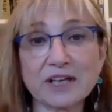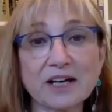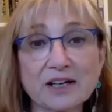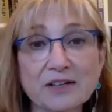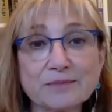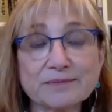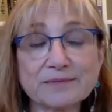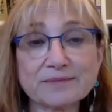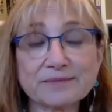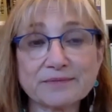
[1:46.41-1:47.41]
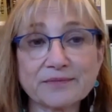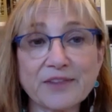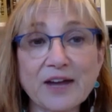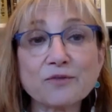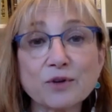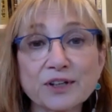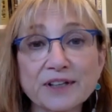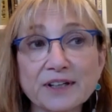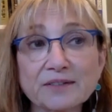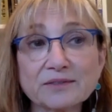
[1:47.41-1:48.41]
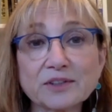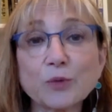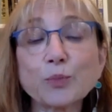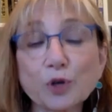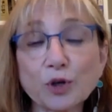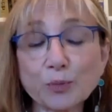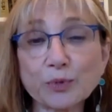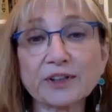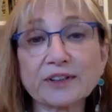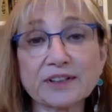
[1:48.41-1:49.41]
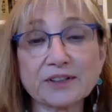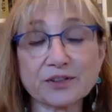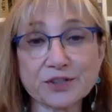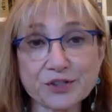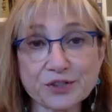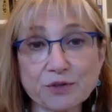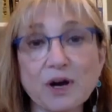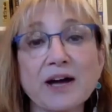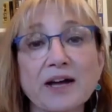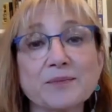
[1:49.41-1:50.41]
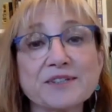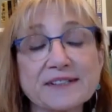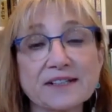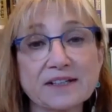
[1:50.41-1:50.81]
that really appropriately describes